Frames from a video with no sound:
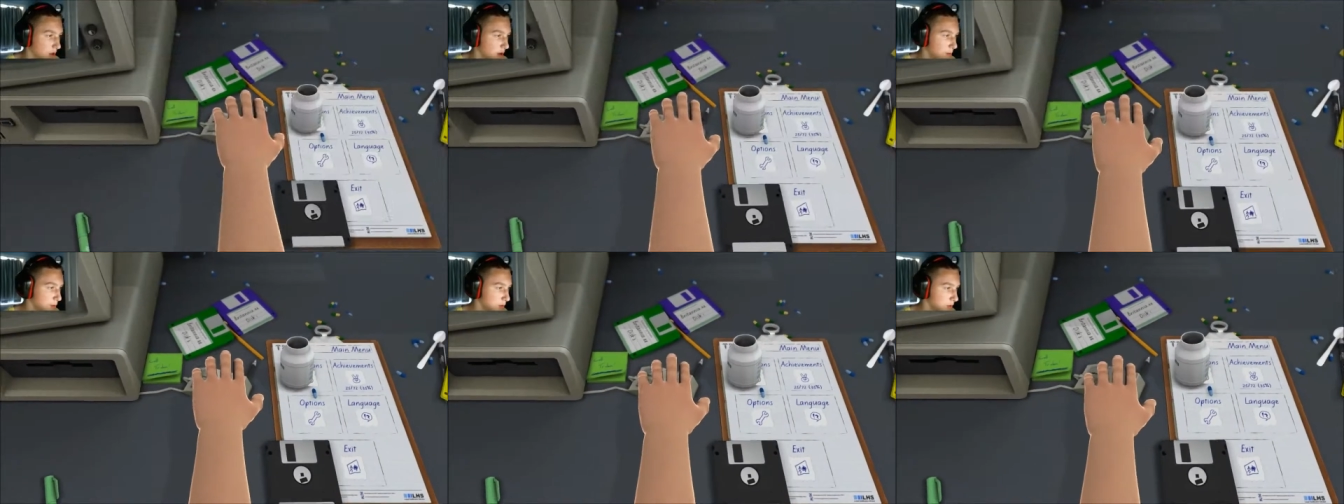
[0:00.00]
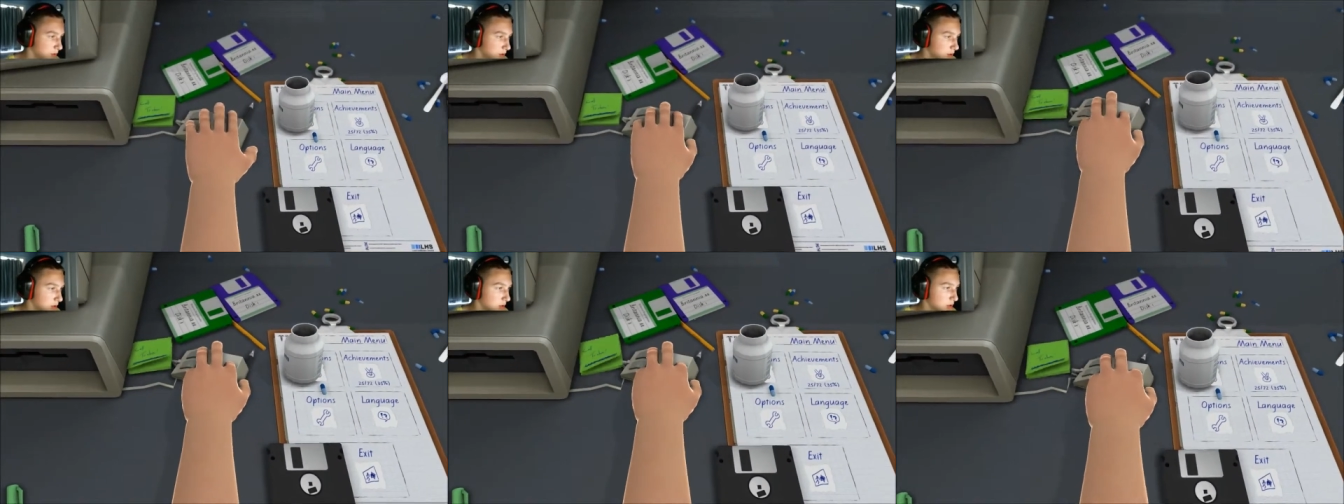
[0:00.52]
and I will
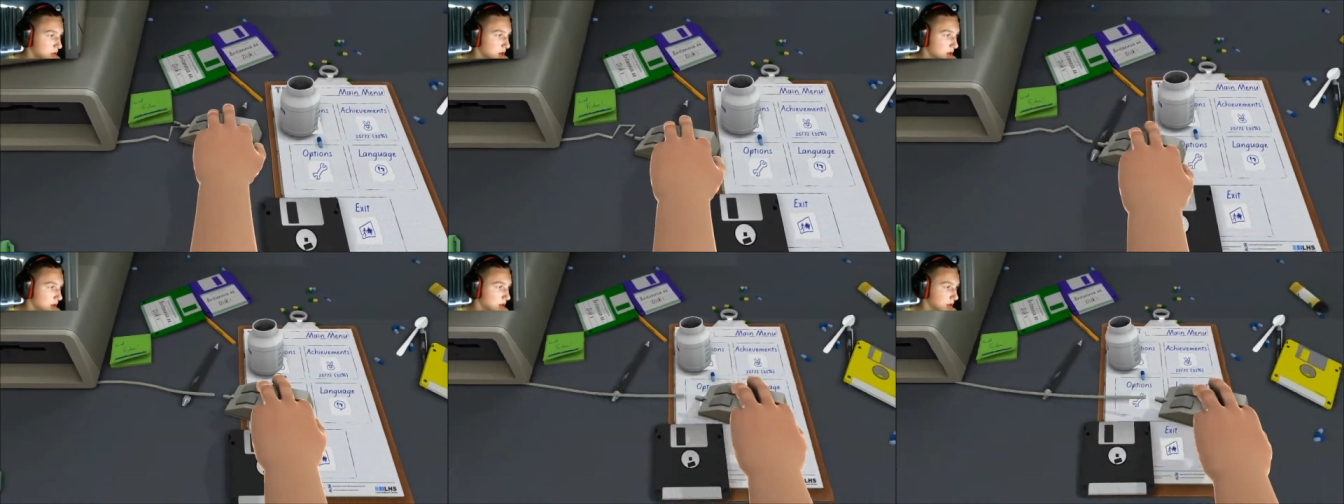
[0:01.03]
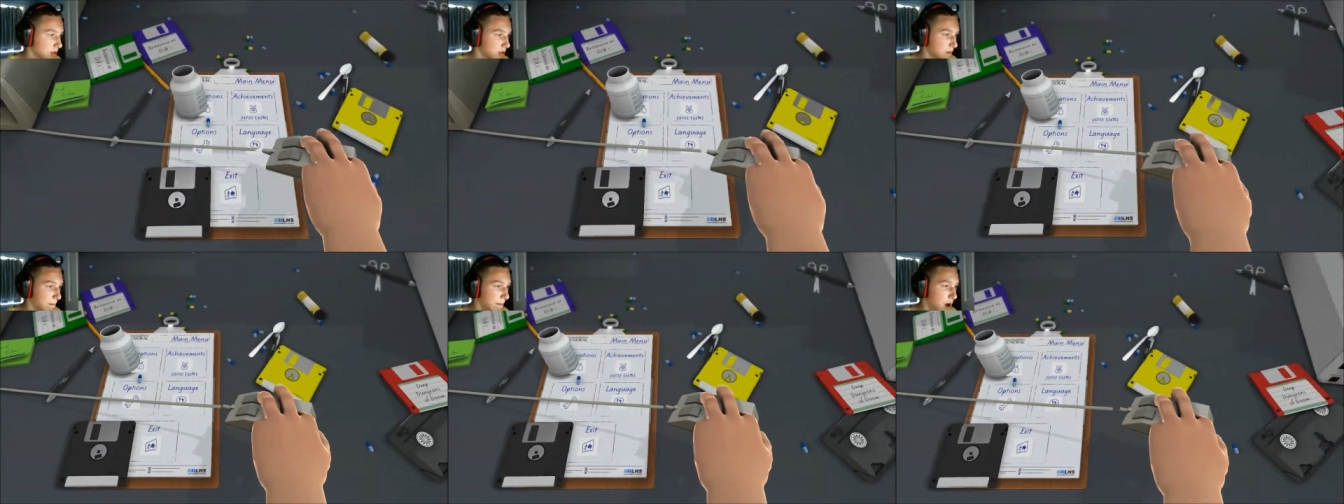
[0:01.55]
take
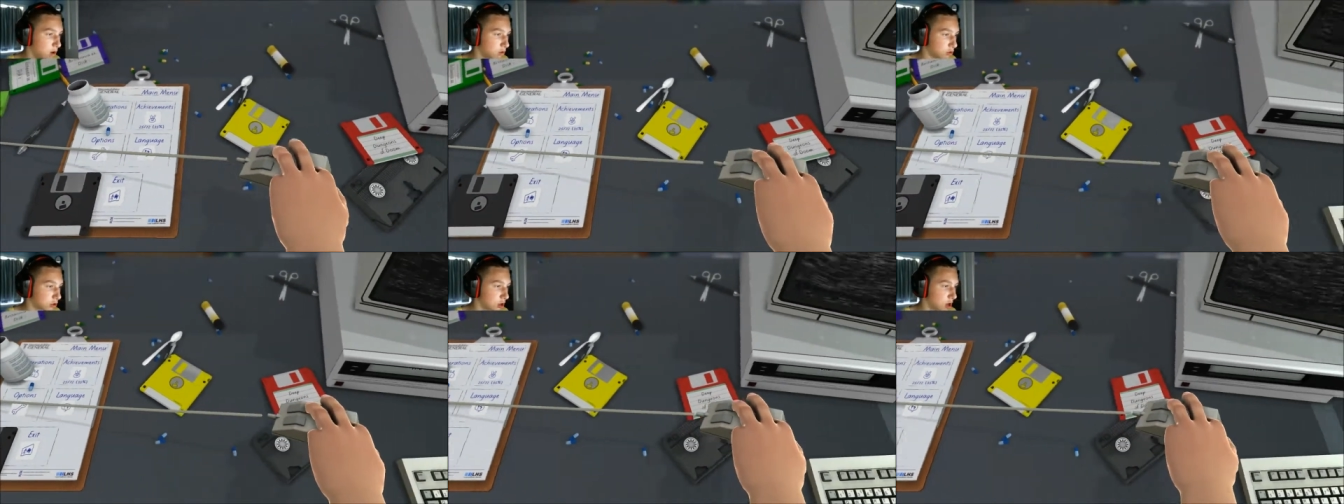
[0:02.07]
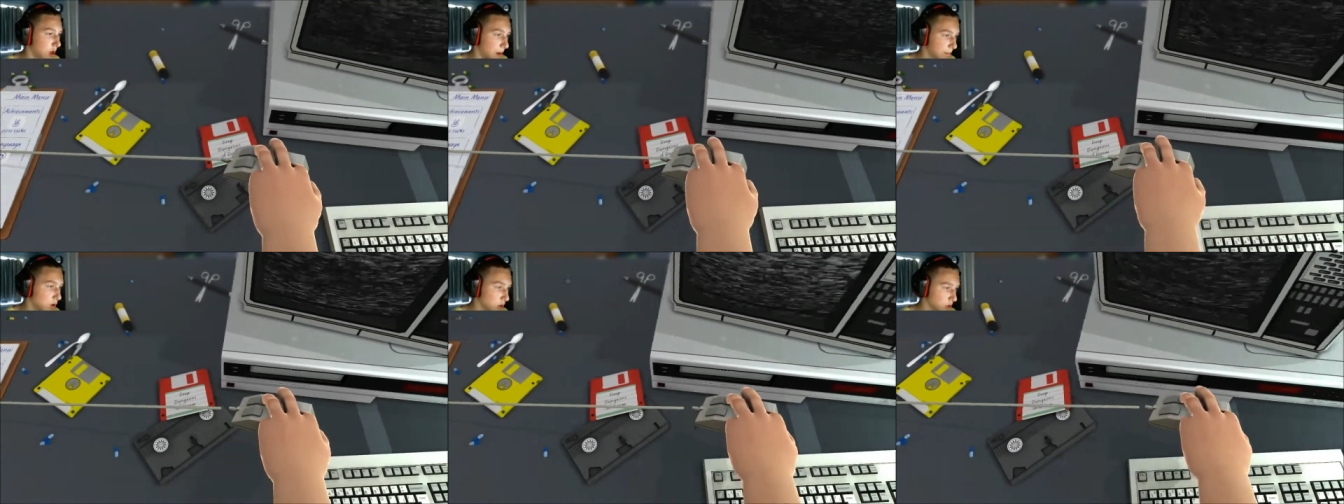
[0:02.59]
the mouse, and
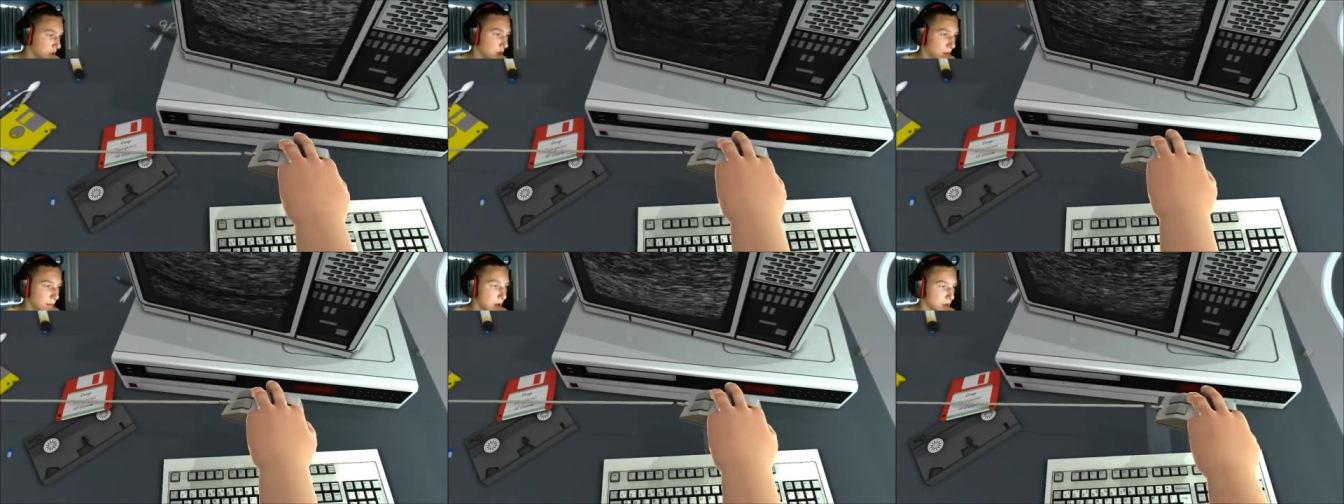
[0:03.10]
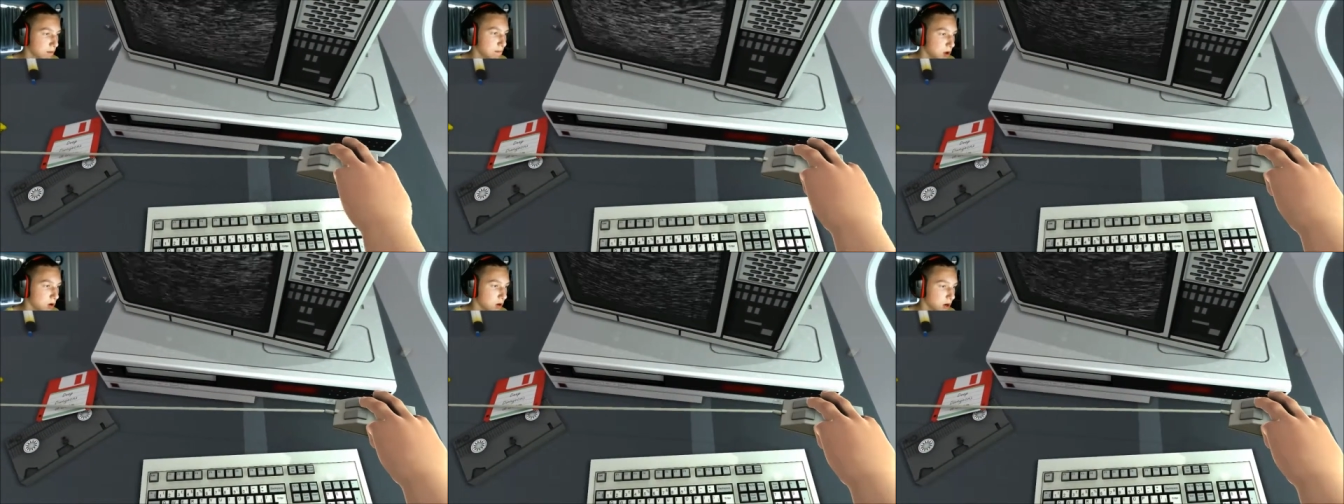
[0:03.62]
I'm going to kill my
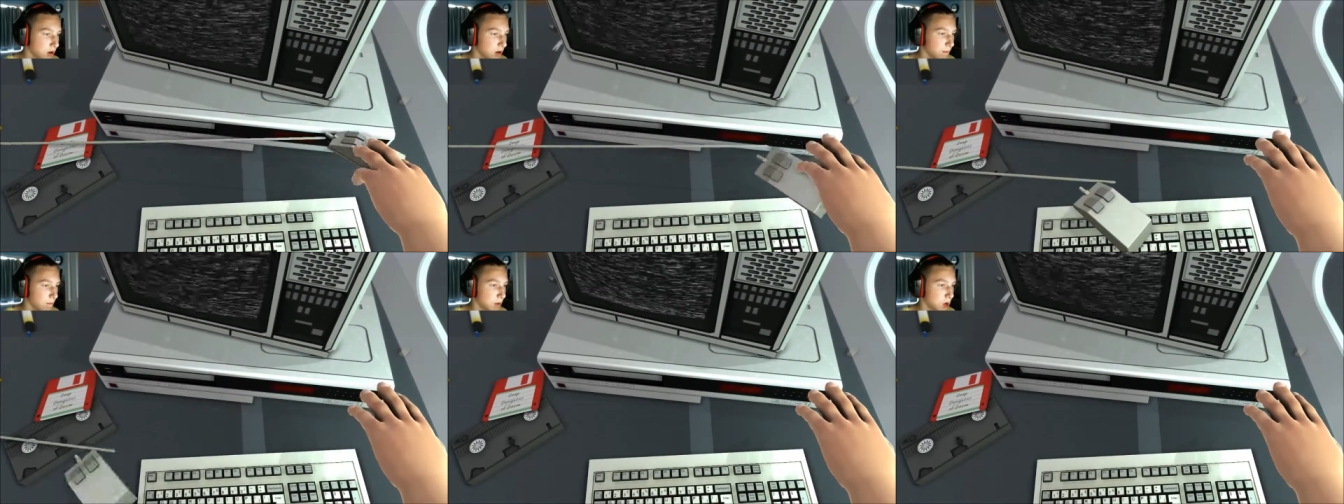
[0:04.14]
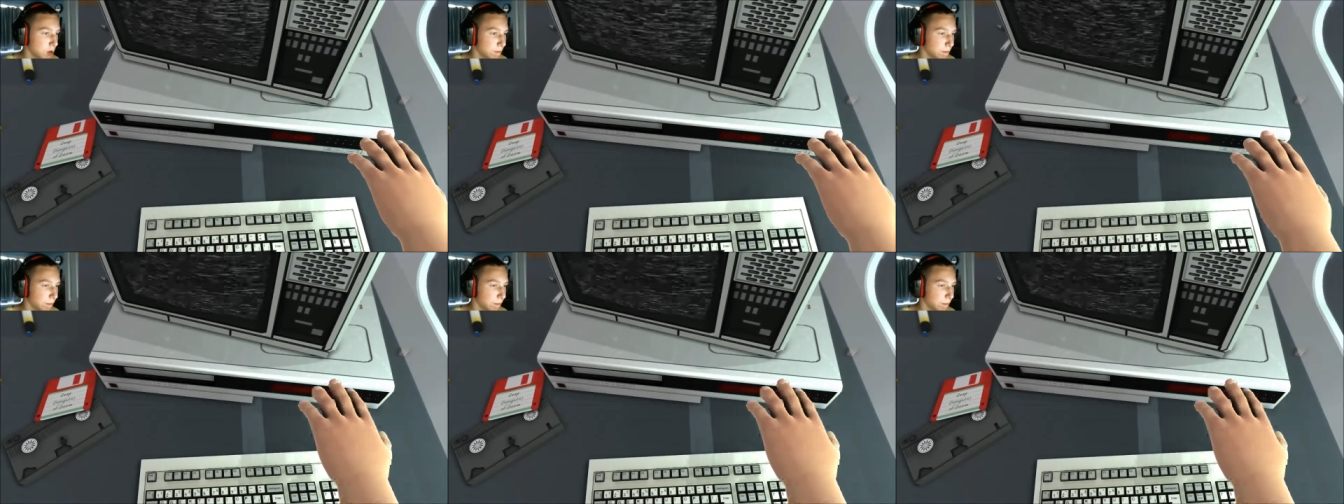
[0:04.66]
computer. Boop!